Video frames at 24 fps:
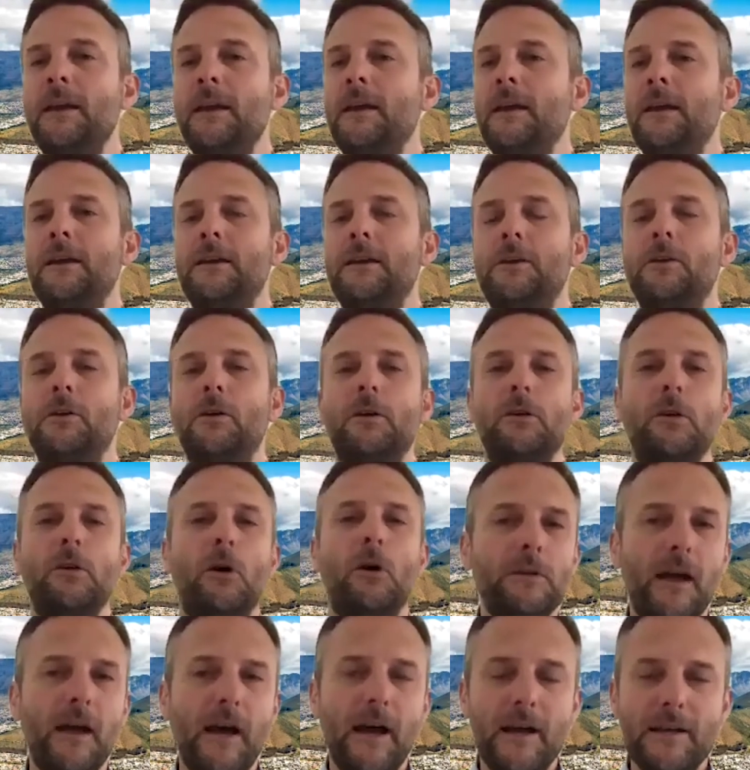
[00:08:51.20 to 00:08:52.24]
You've got
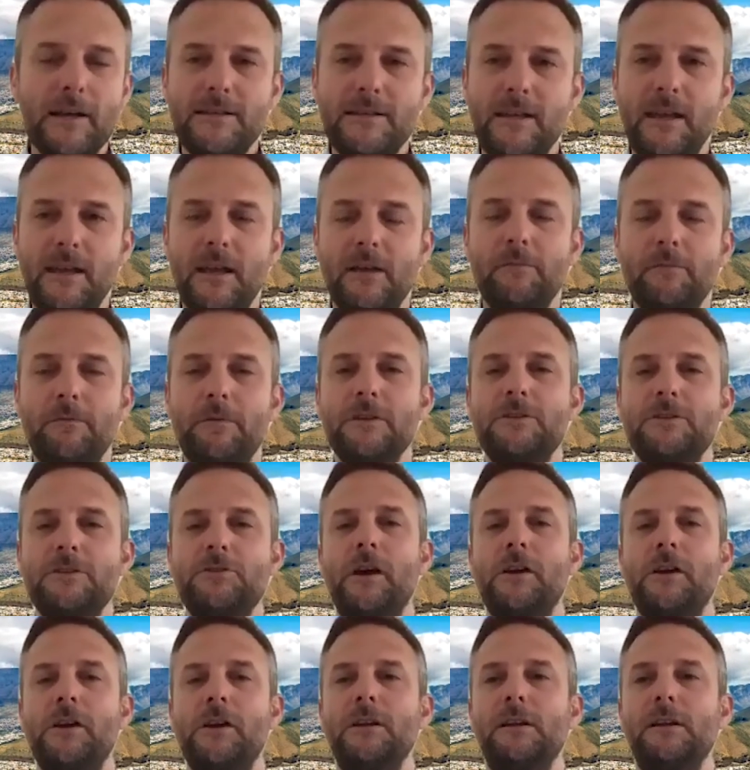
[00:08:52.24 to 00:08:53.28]
old IT
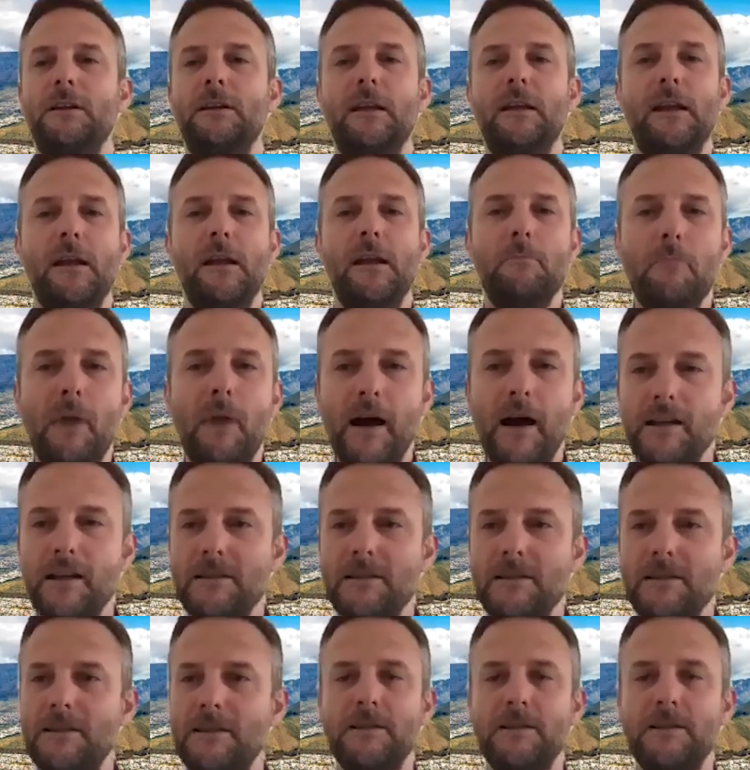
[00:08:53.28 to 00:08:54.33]
infrastructure and a mindset
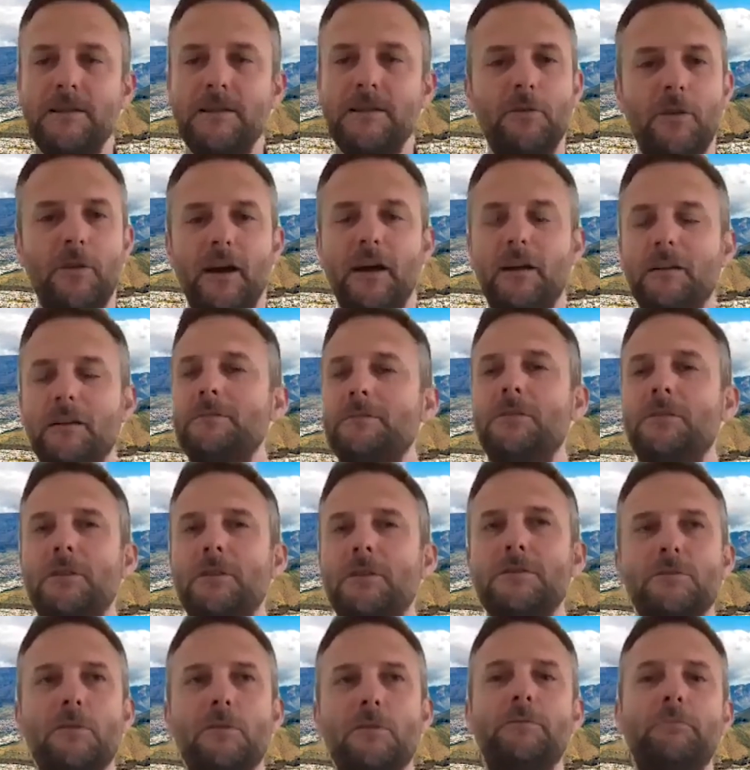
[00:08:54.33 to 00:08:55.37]
around sort of
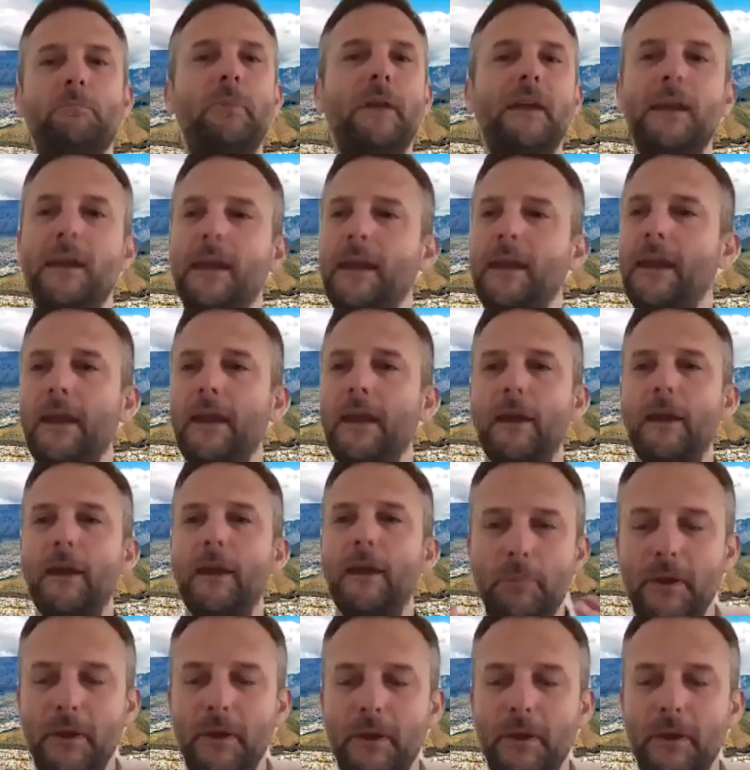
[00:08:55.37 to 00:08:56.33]
big ERP